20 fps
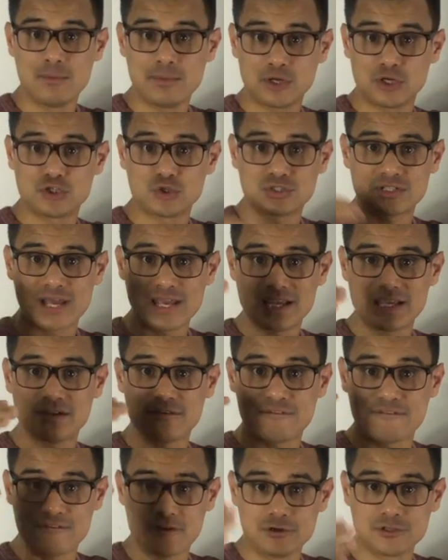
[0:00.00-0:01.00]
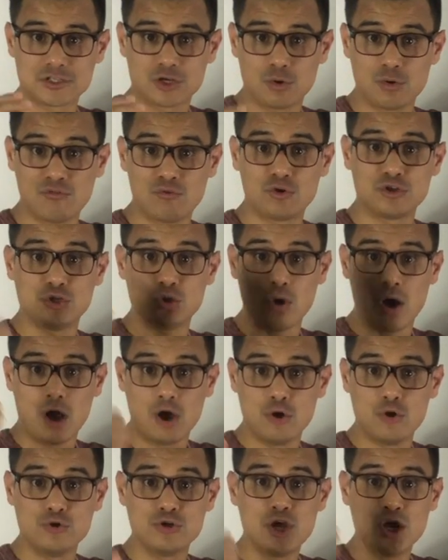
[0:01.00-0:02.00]
because you're taking a photo of what you
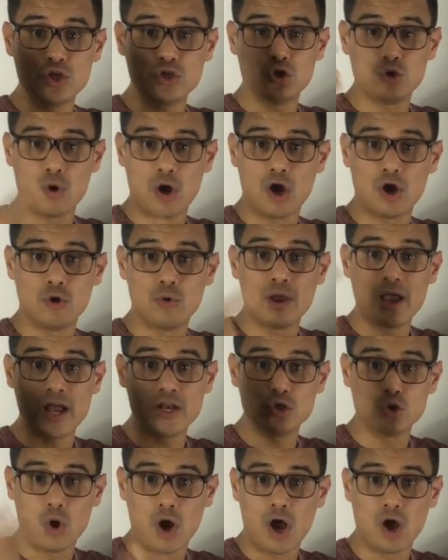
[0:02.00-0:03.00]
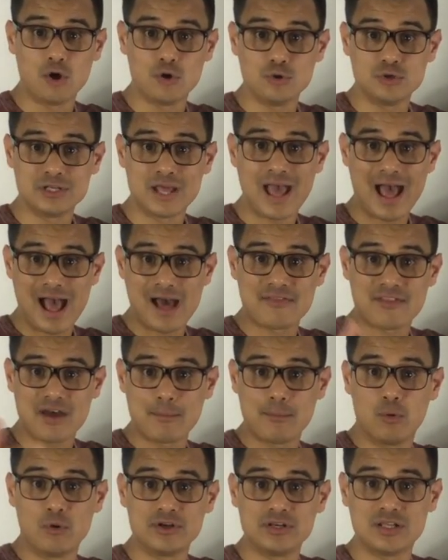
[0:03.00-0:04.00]
own, you owe, and you're owed at
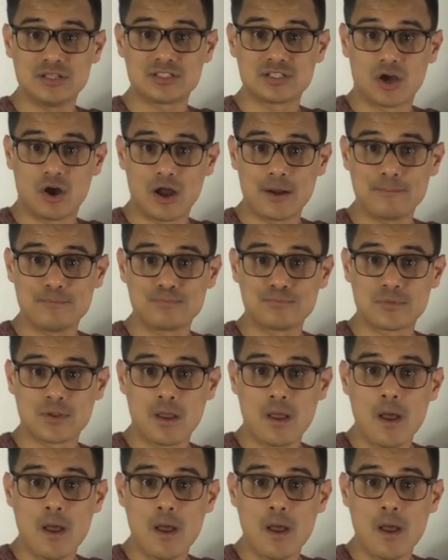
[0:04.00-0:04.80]
that point in time.